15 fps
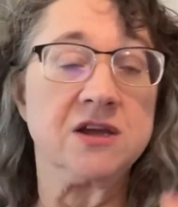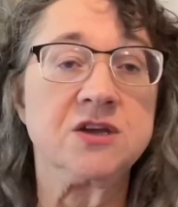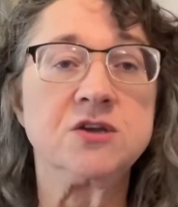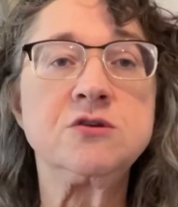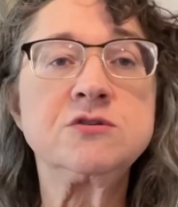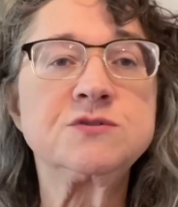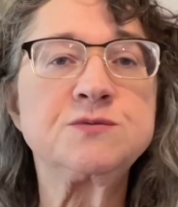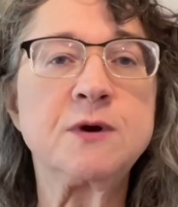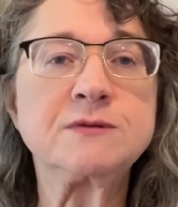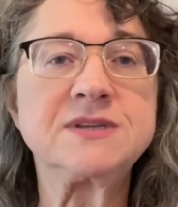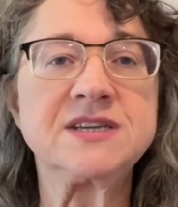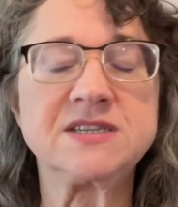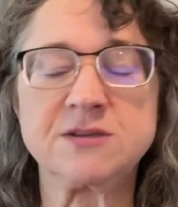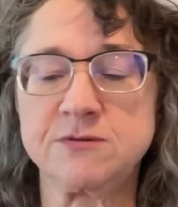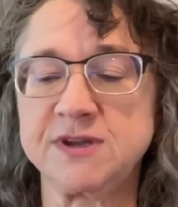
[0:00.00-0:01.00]
Use
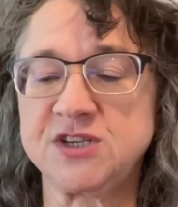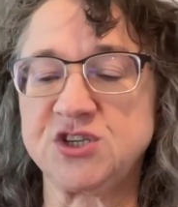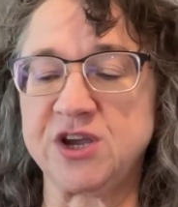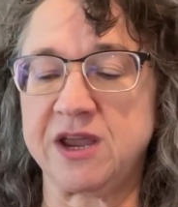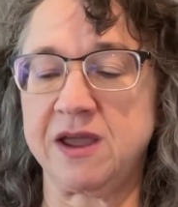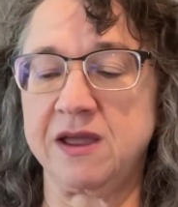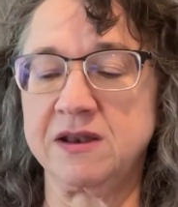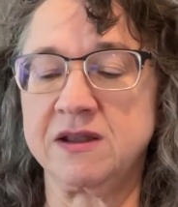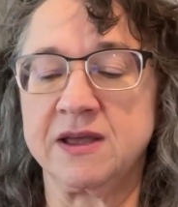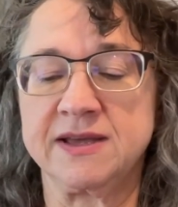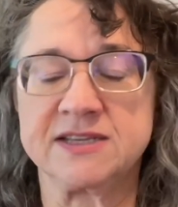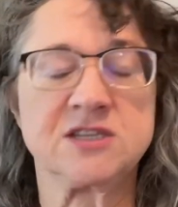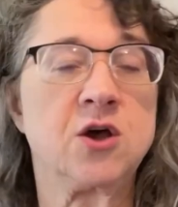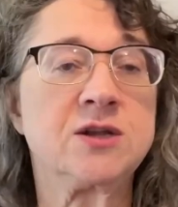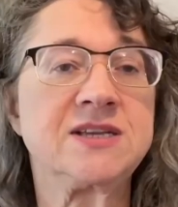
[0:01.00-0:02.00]
rotisserie chicken.
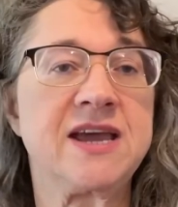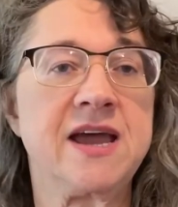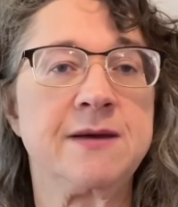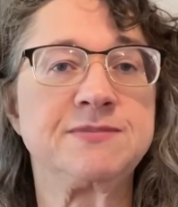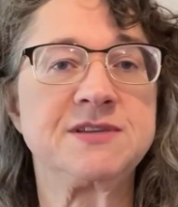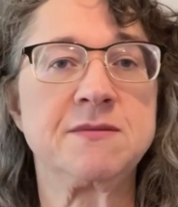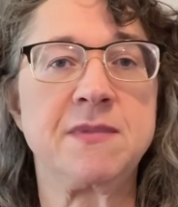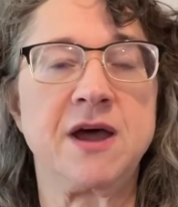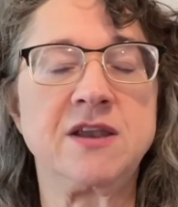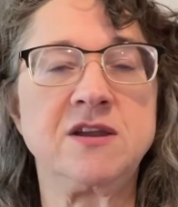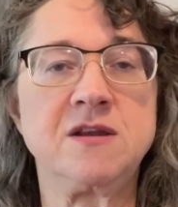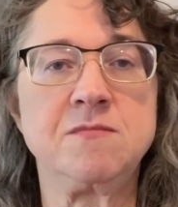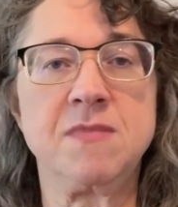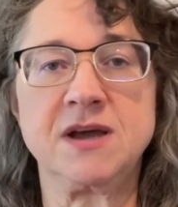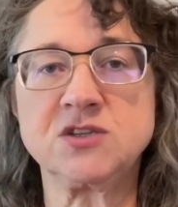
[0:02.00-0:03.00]
Saute up some
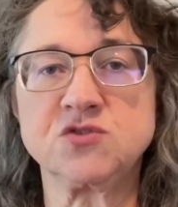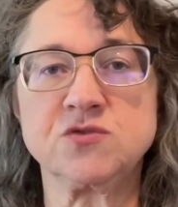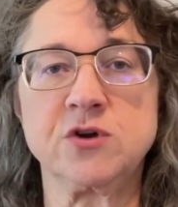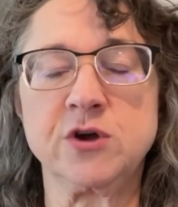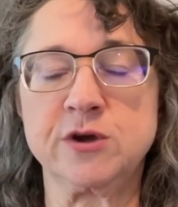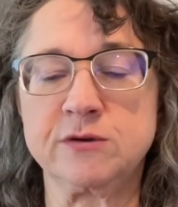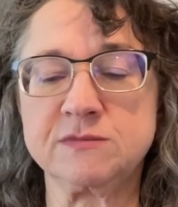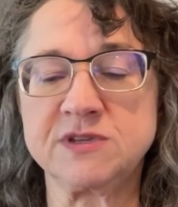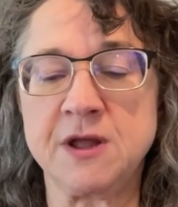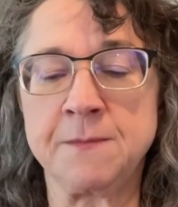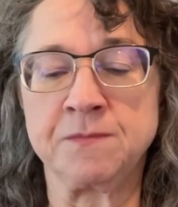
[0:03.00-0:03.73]
onion mushrooms.